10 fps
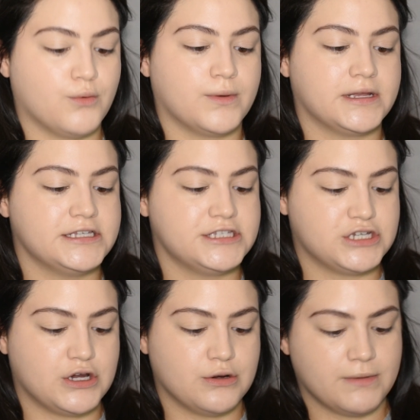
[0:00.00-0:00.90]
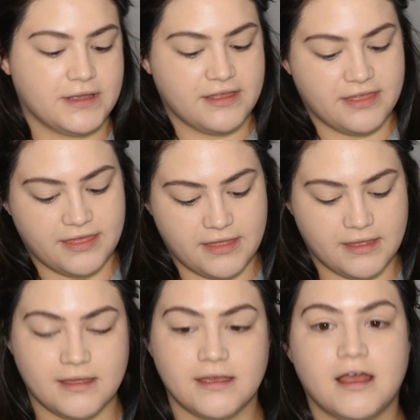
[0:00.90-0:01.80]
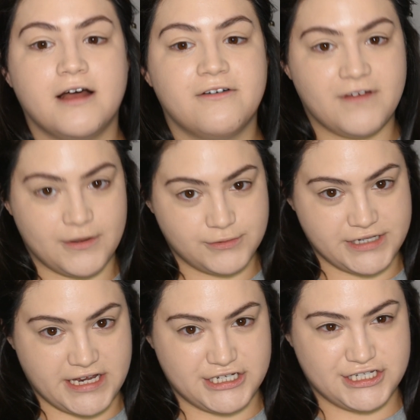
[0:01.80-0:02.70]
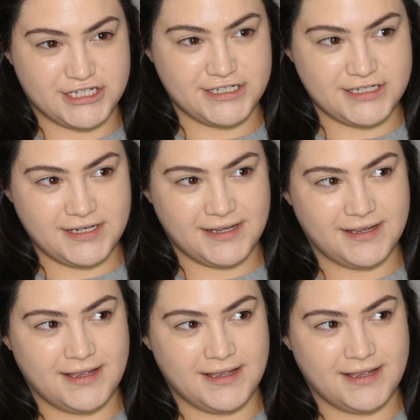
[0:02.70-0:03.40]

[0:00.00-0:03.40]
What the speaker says: we're gonna start with a foundation.